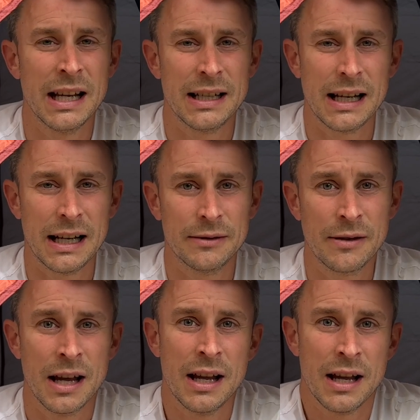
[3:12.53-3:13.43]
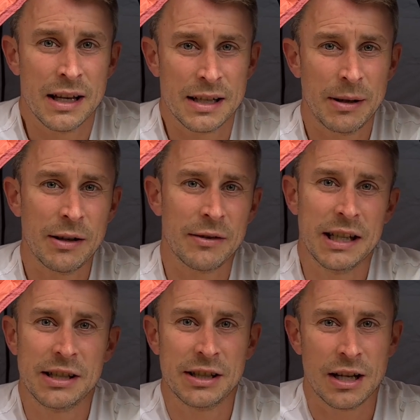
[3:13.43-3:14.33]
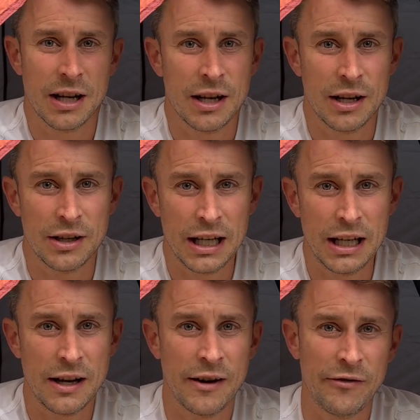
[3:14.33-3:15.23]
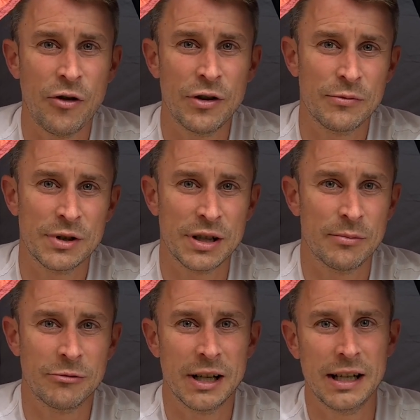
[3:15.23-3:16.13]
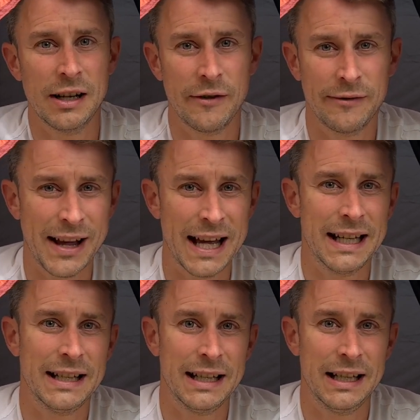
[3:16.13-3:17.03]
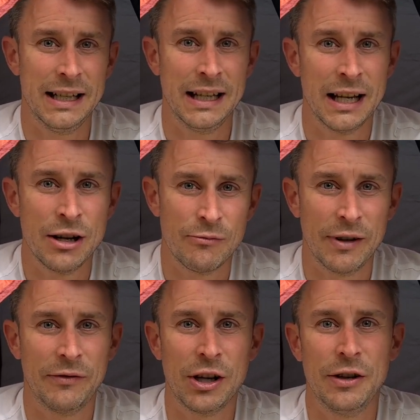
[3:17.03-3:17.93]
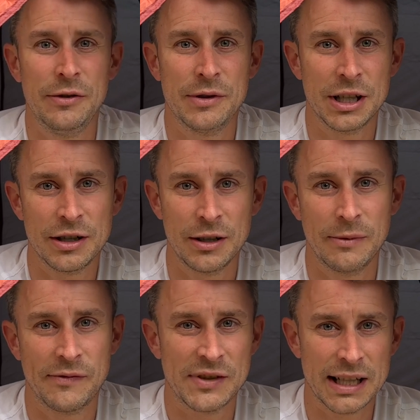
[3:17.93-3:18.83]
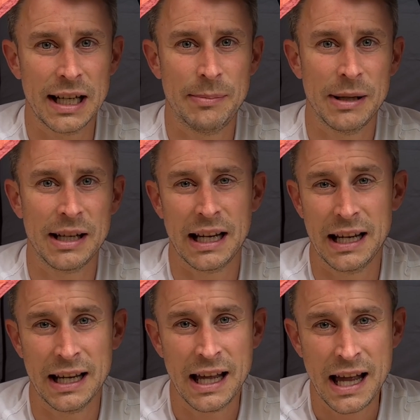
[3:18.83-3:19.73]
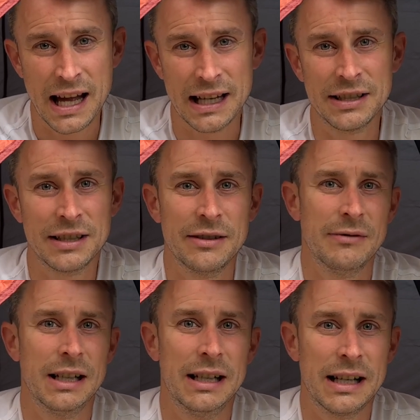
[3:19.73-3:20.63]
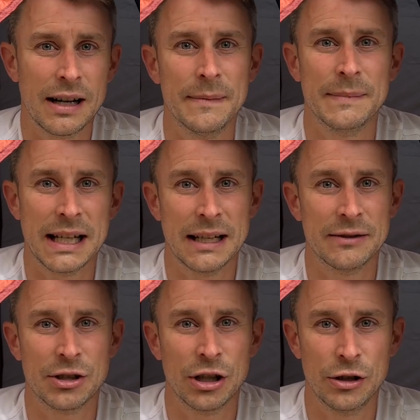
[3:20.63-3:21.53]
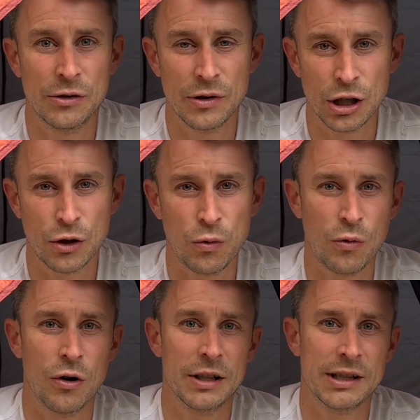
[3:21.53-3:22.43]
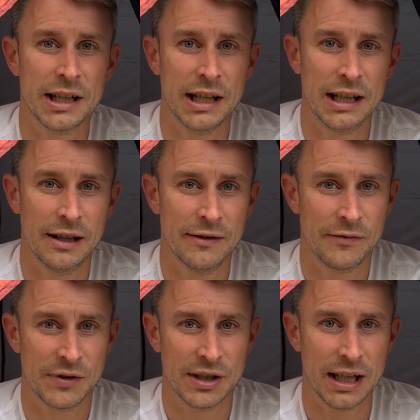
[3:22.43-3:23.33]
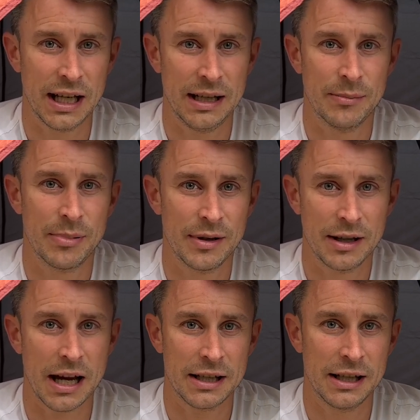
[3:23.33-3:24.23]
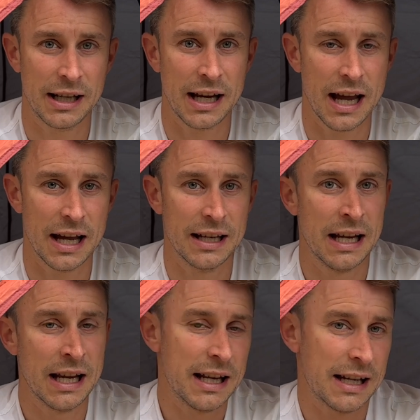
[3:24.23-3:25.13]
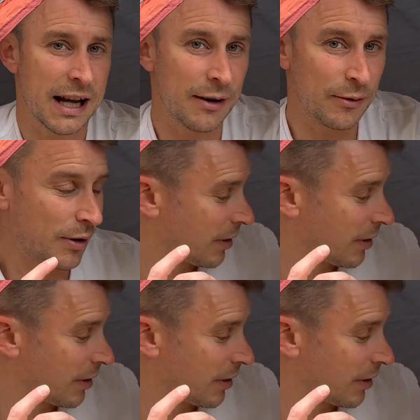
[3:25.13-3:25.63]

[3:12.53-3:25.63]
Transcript: Now, to be honest, the final summary of any review to do with sleeping gear has to really come down to the quality of sleep that you get. Now,